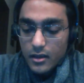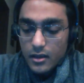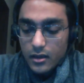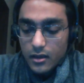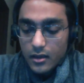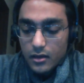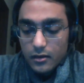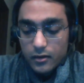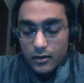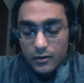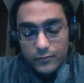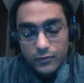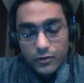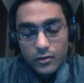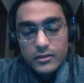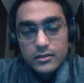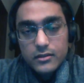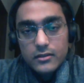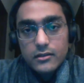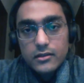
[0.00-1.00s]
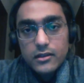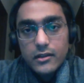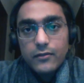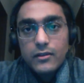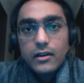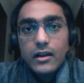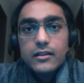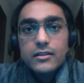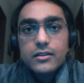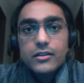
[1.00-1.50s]
Of course, they
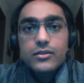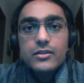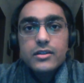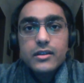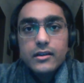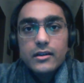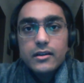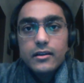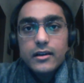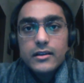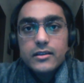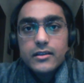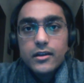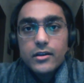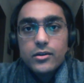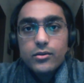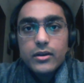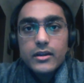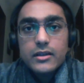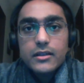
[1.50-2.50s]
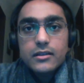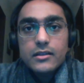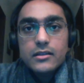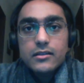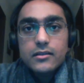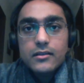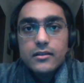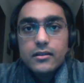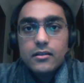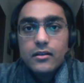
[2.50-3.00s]
will ask you general HR
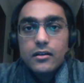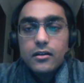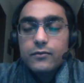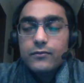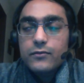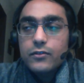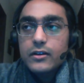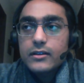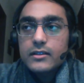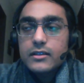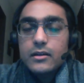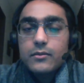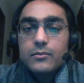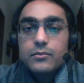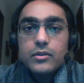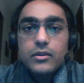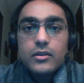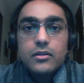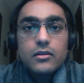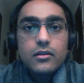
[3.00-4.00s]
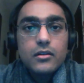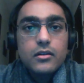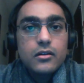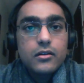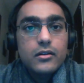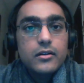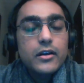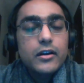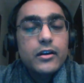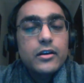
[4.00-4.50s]
questions, for
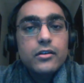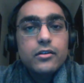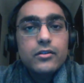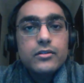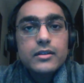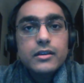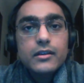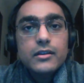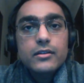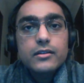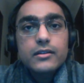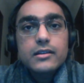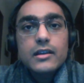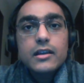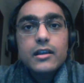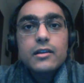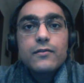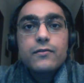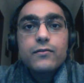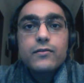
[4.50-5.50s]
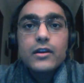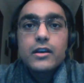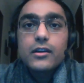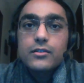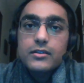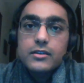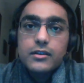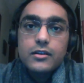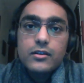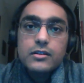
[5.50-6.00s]
example, introducing yourself, where do you
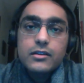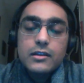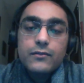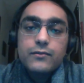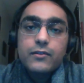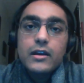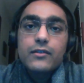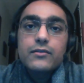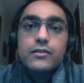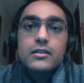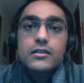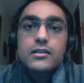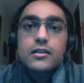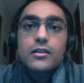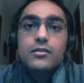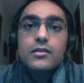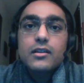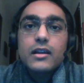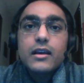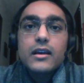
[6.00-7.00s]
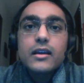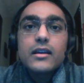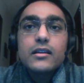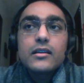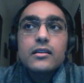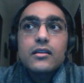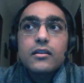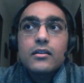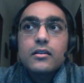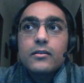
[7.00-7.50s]
see yourself 5 years down the
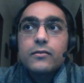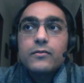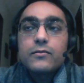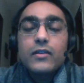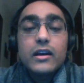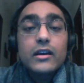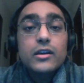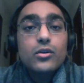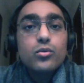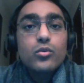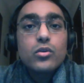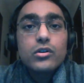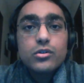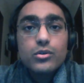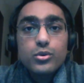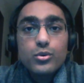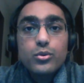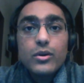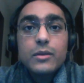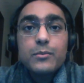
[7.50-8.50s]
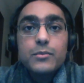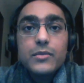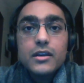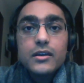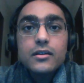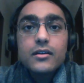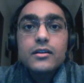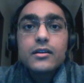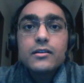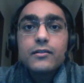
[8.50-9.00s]
line, why do you want to do
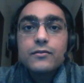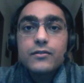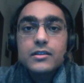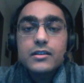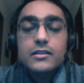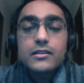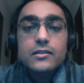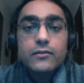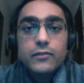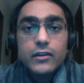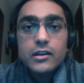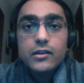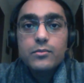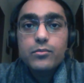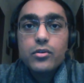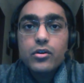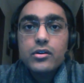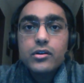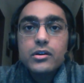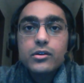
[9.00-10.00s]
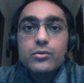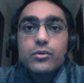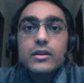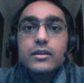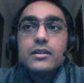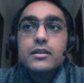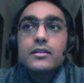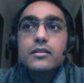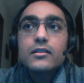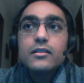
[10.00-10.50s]
MBA, which is a very important
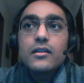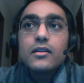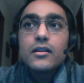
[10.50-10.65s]
question,